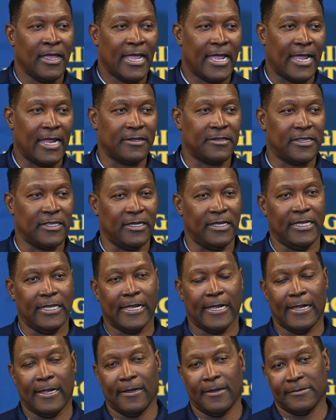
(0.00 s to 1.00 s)
had
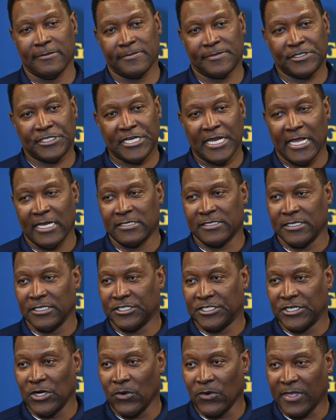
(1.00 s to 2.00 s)
the uh, chance to
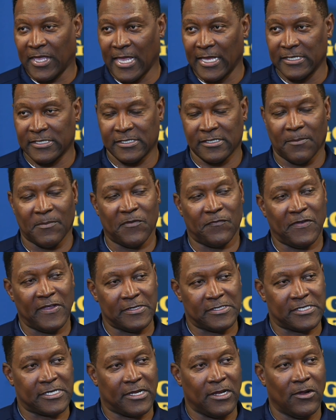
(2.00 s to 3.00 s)
showcase some of
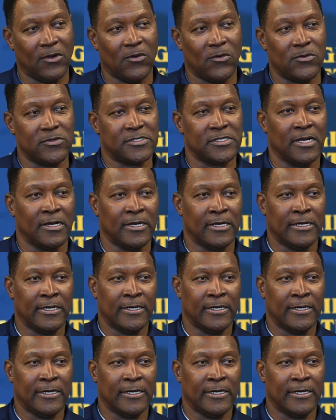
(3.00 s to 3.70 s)
his skills.